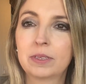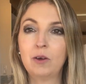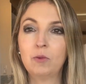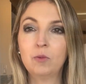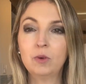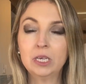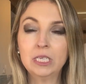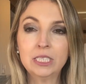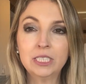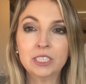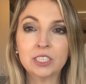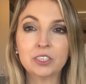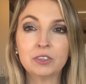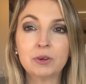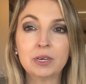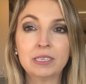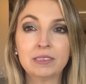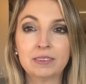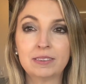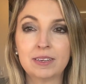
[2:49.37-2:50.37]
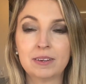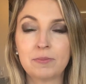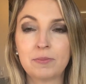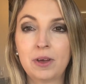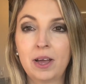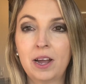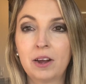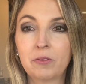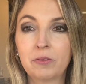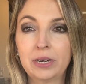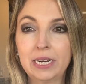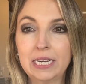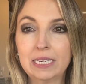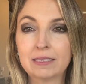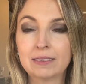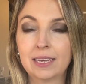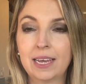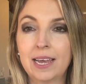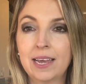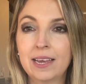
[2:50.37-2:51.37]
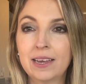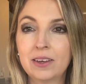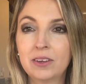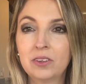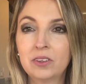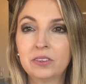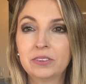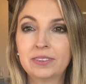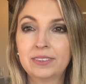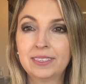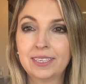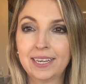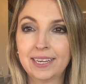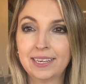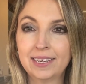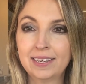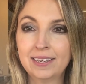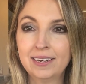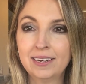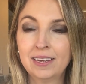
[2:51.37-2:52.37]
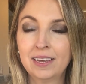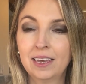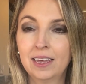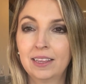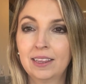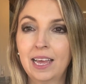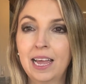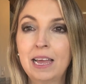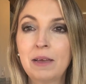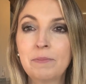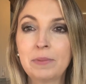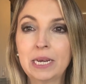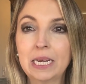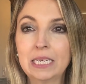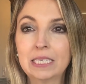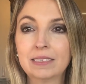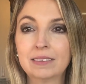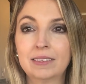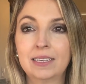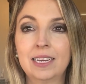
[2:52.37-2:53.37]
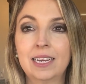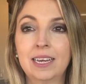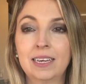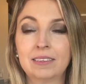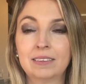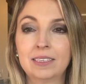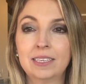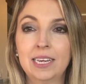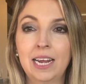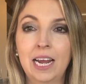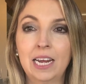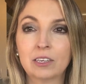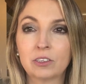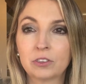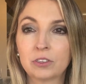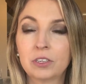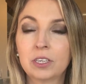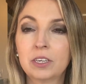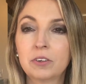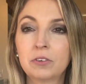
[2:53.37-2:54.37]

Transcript: Now, once your Instant Pot reads L10, that means that it has naturally